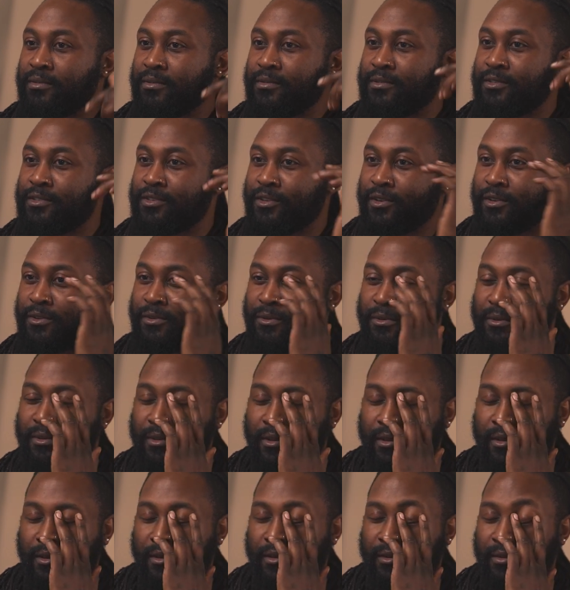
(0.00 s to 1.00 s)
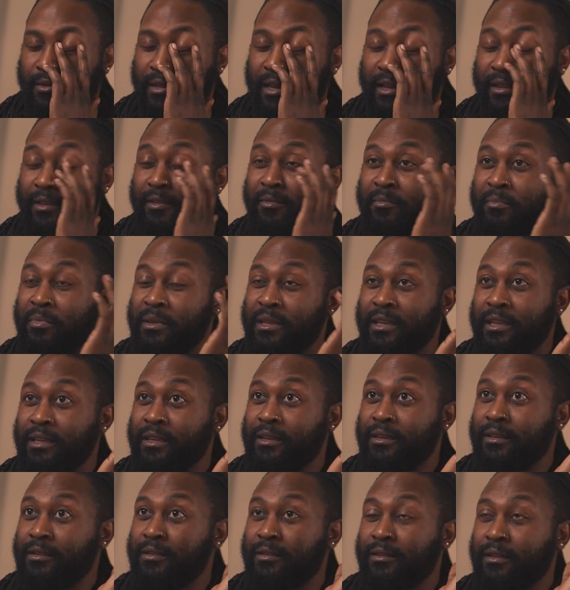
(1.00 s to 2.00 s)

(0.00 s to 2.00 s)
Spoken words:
So that can be